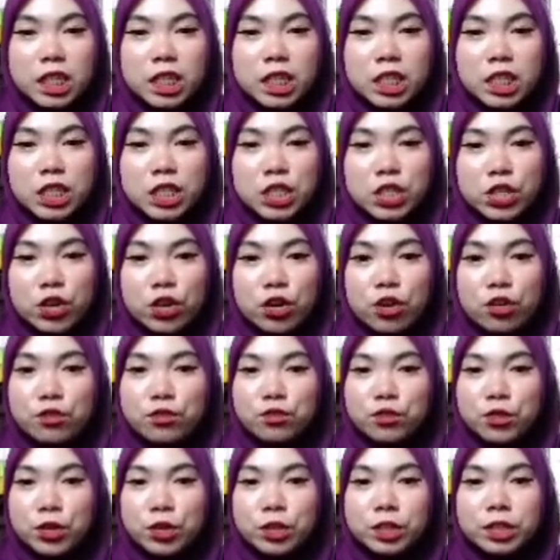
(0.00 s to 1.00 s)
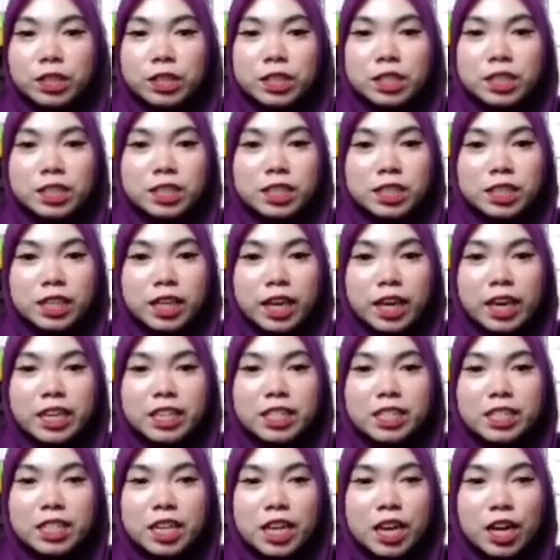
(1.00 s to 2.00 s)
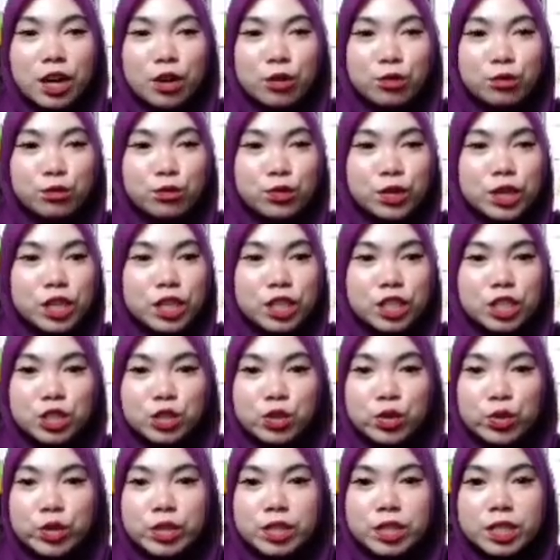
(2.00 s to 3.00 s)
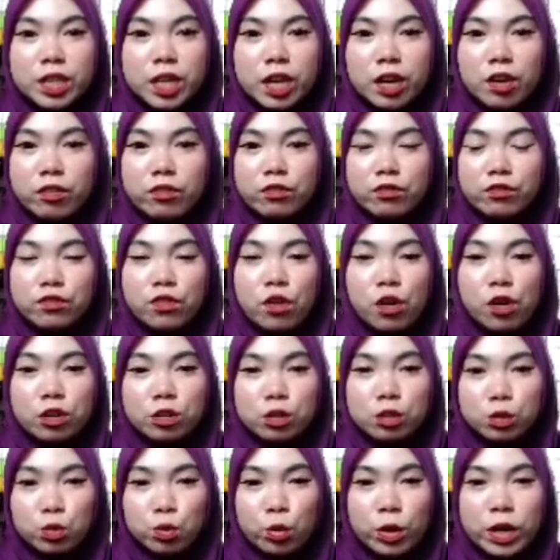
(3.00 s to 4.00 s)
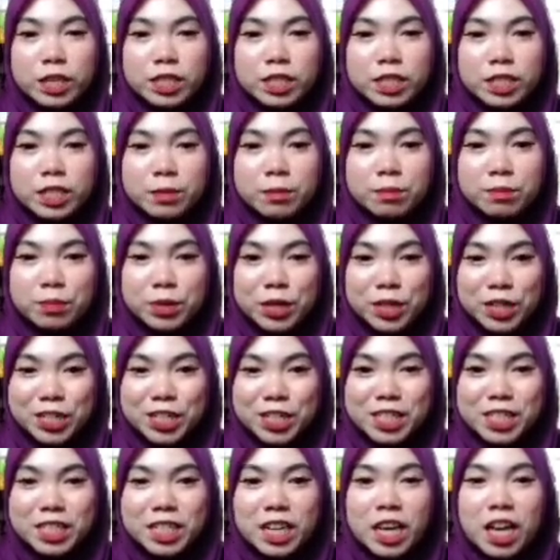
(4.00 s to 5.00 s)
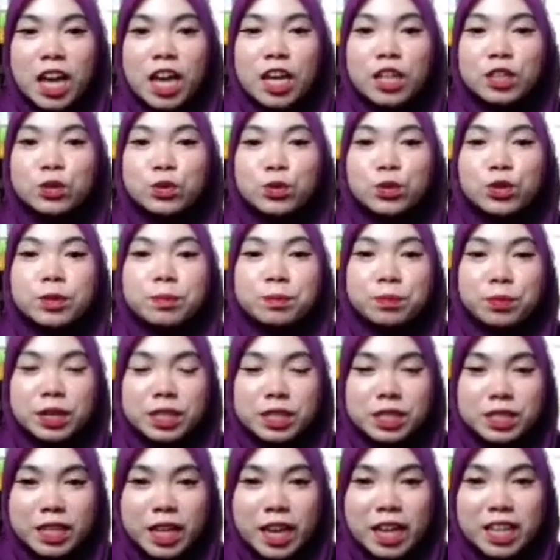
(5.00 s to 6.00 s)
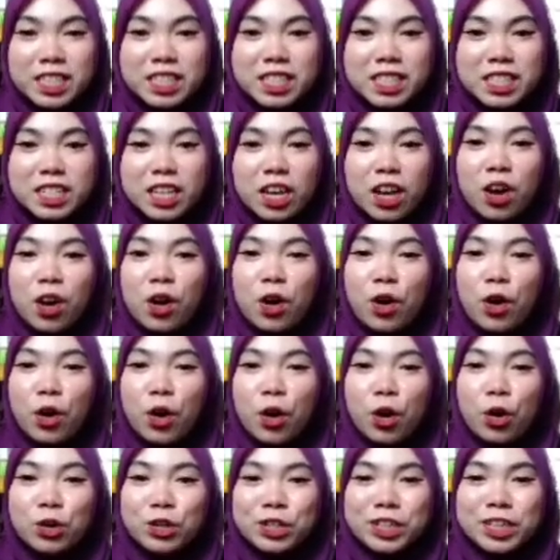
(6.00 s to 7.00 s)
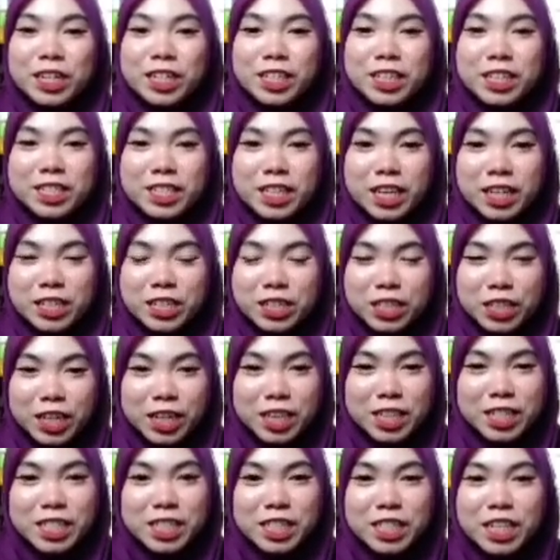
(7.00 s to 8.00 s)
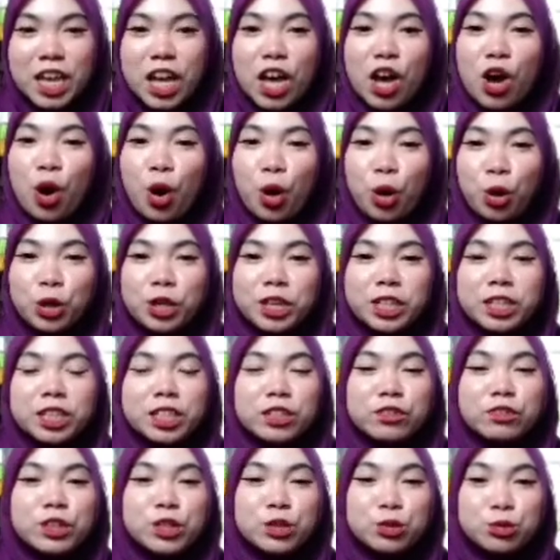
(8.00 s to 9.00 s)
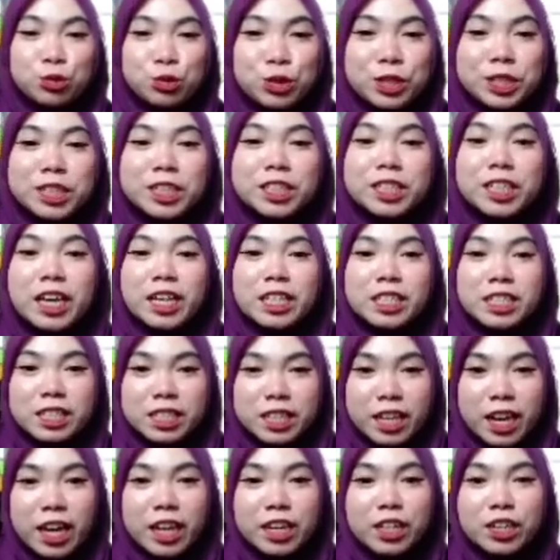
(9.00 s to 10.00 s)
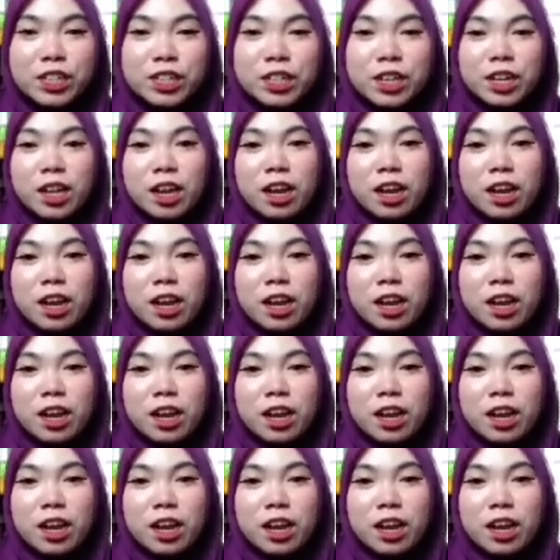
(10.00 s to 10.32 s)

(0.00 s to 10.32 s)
So for this case, we use 4 square symbols to represent organizations or individuals that send